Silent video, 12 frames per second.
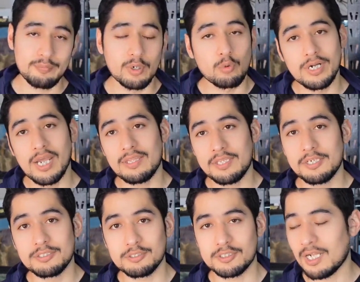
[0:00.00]
we're not here
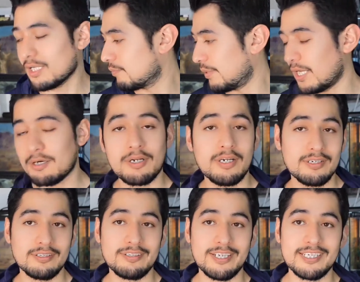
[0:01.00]
to talk about
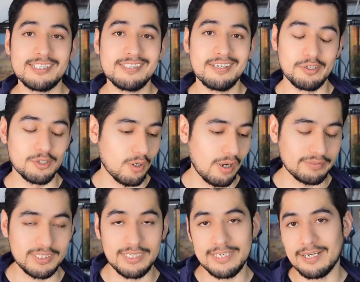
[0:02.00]
this. You know,
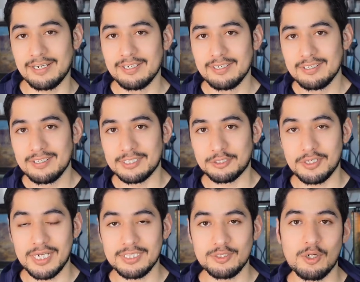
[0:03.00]
obviously, as you
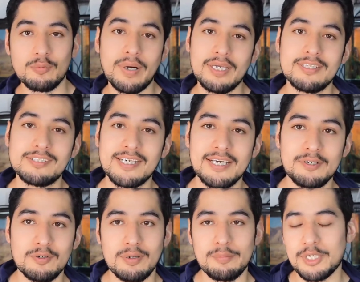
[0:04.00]
guys know by the
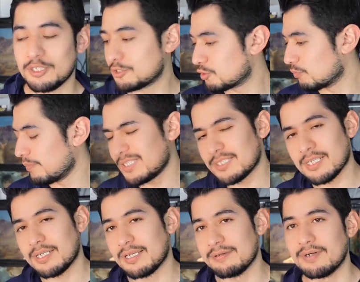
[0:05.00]
title, I'm here to basically
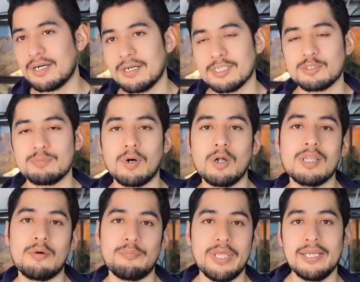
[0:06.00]
give a small
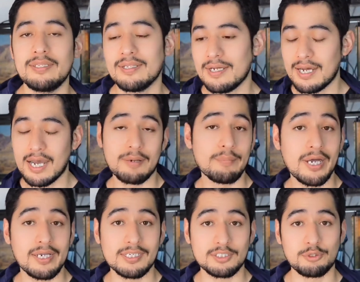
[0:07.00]
update on my
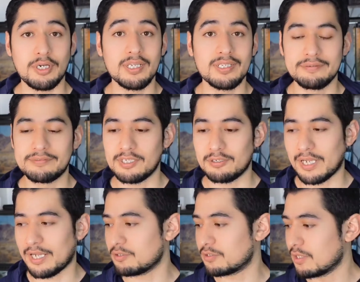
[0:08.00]
Australian Leaftail
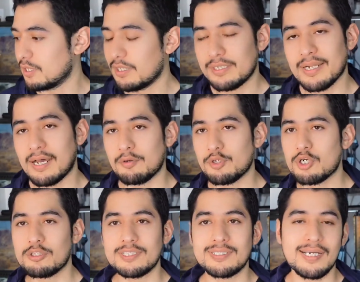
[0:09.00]
Geckos. Now, you know,
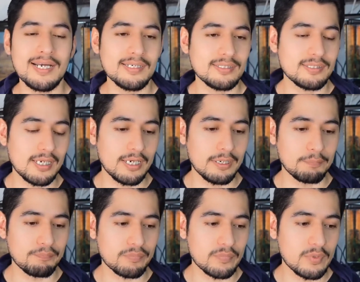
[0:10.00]
these guys,
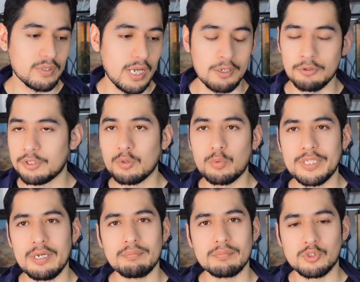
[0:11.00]
I don't deal with
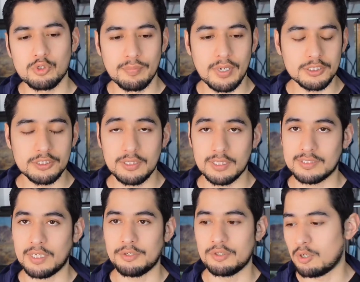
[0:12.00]
them too much because,
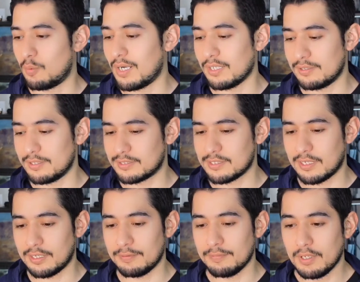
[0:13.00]
you know, this,
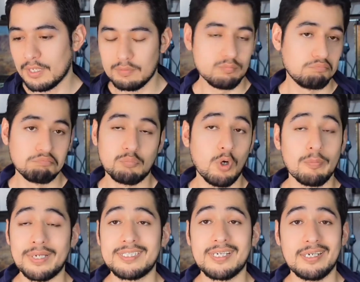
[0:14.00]
well,
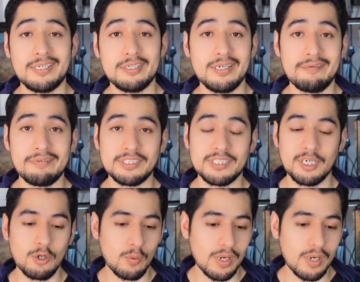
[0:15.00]
basically every single